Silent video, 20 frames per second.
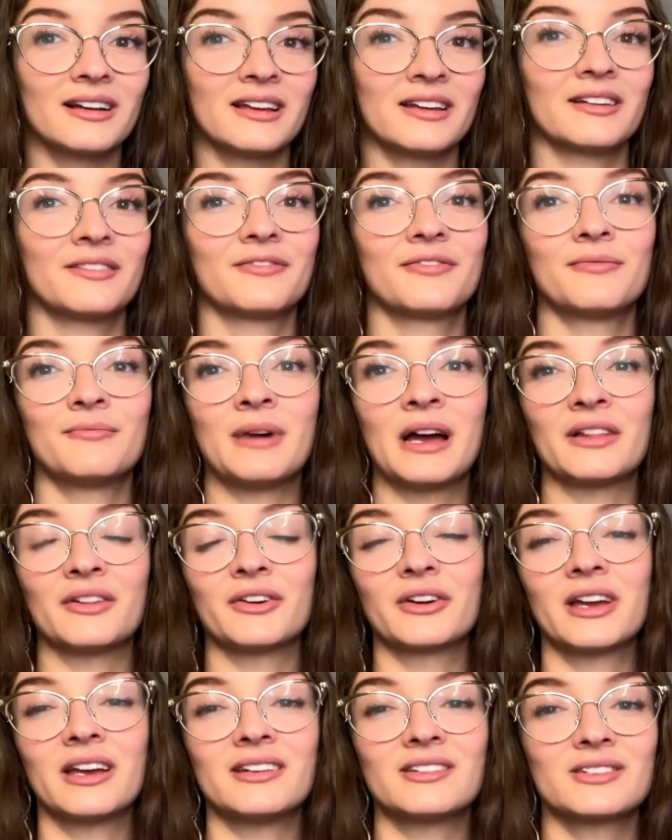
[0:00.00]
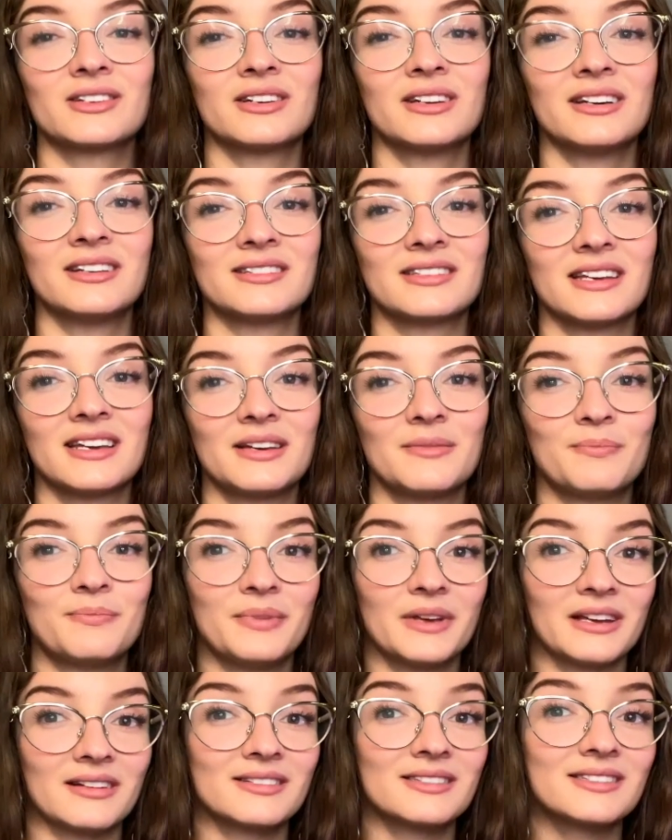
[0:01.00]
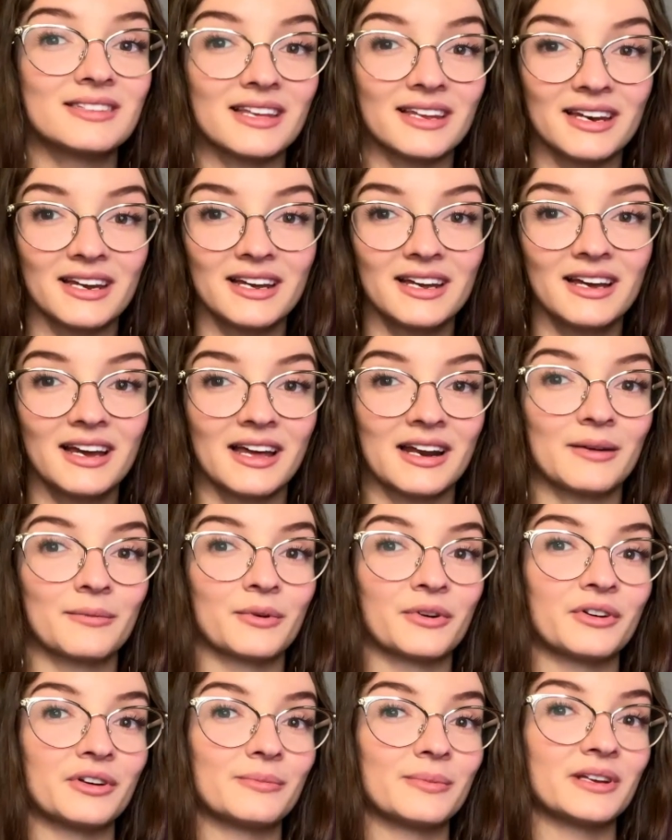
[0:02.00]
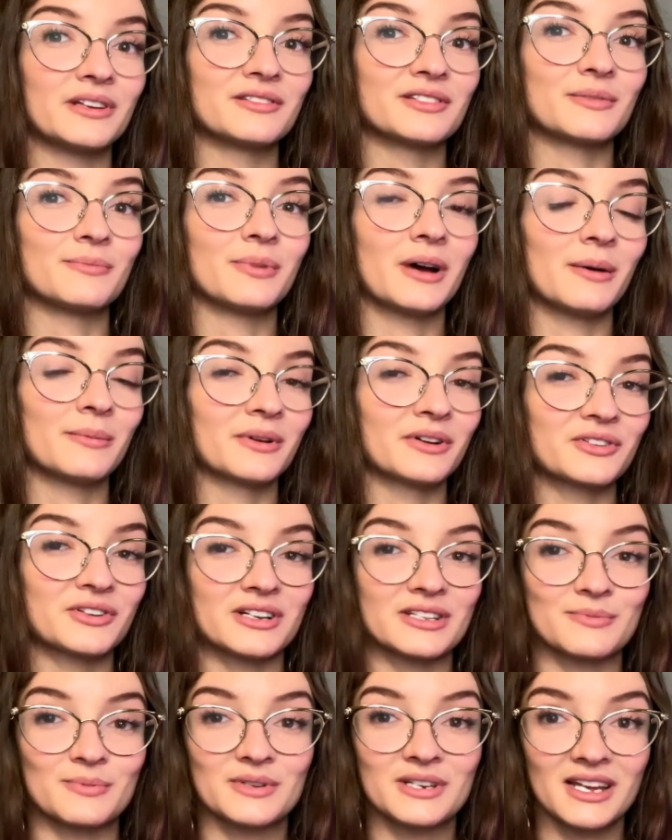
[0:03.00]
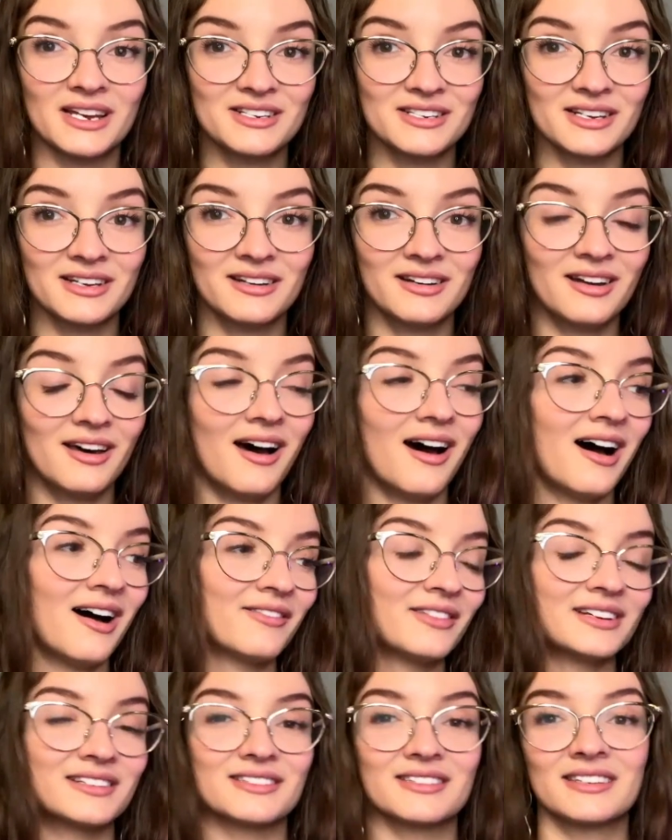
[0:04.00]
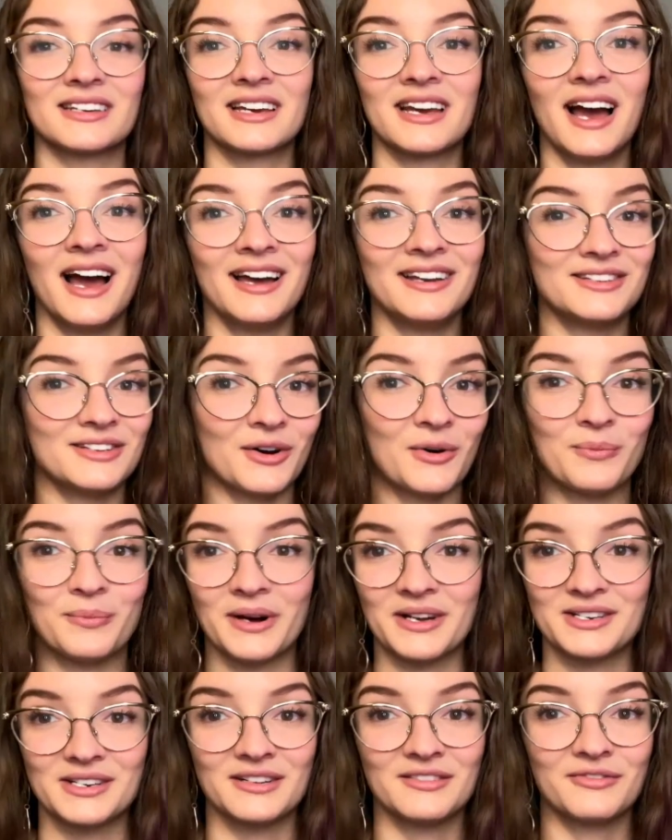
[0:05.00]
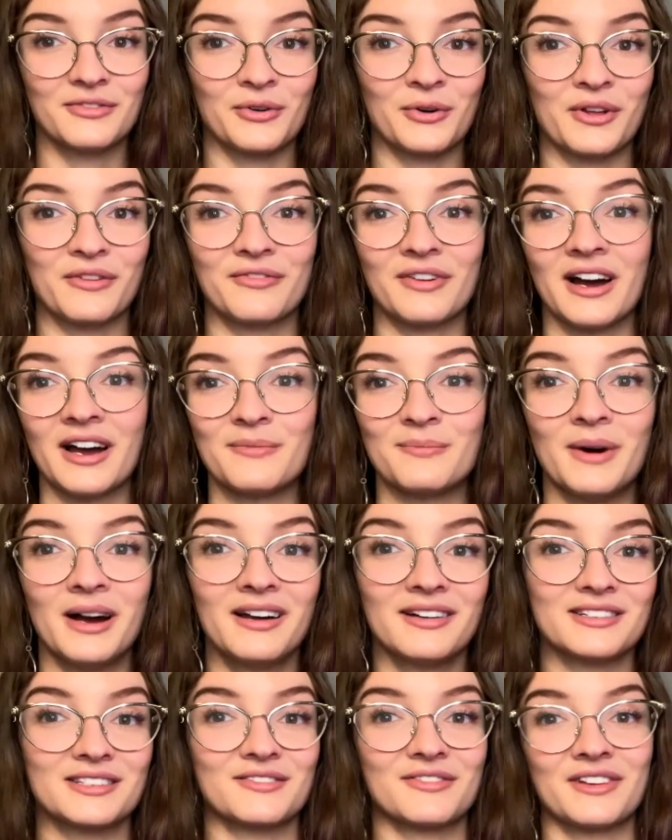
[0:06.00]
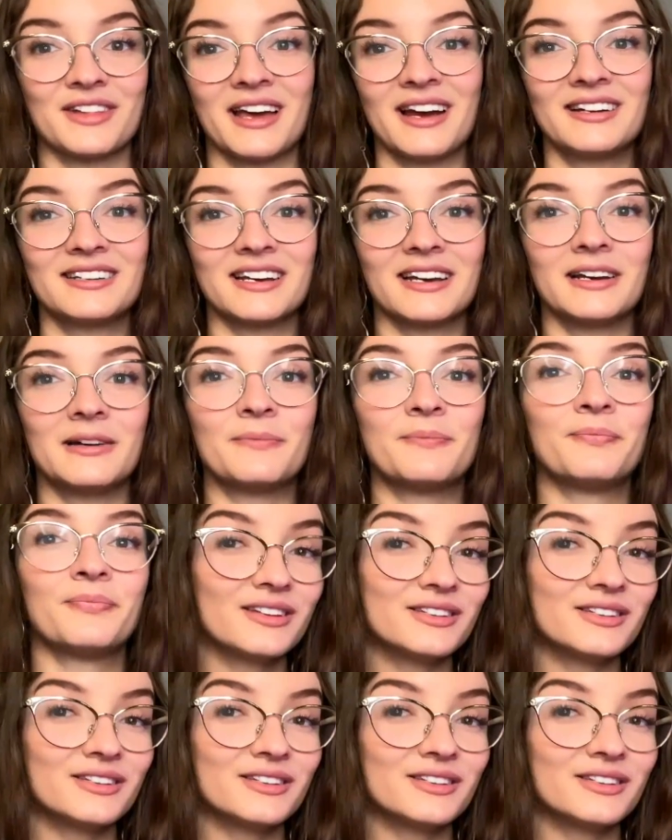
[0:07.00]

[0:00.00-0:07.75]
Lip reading: If my location is a big city and I'm going to be using public transportation, obviously I don't budget 45 miles for that day.